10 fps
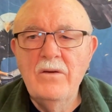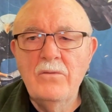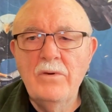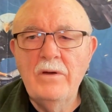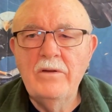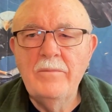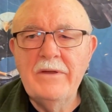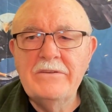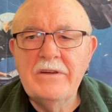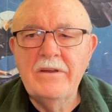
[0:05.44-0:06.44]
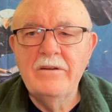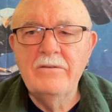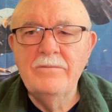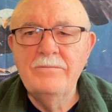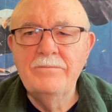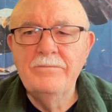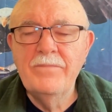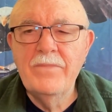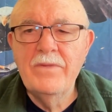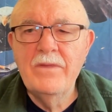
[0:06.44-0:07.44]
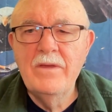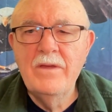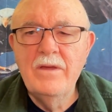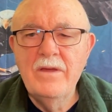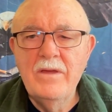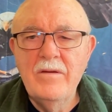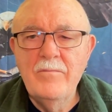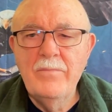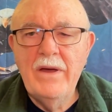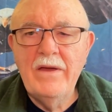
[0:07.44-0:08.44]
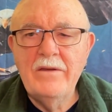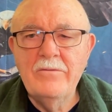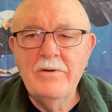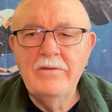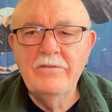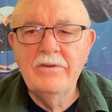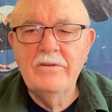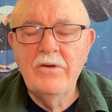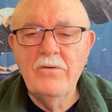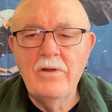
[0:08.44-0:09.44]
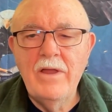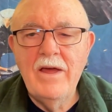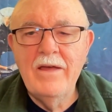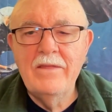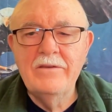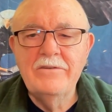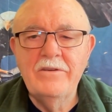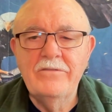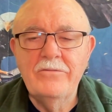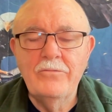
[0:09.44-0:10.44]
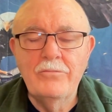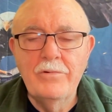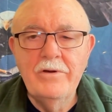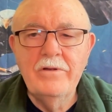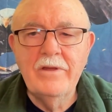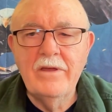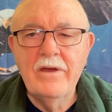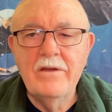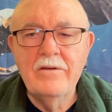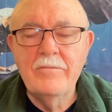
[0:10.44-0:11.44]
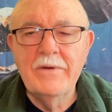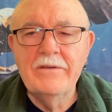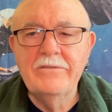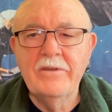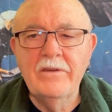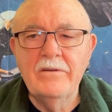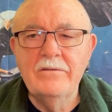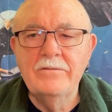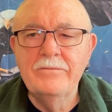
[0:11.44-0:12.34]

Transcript: Welcome to my channel. Biden recently told a lie that just really got under my skin.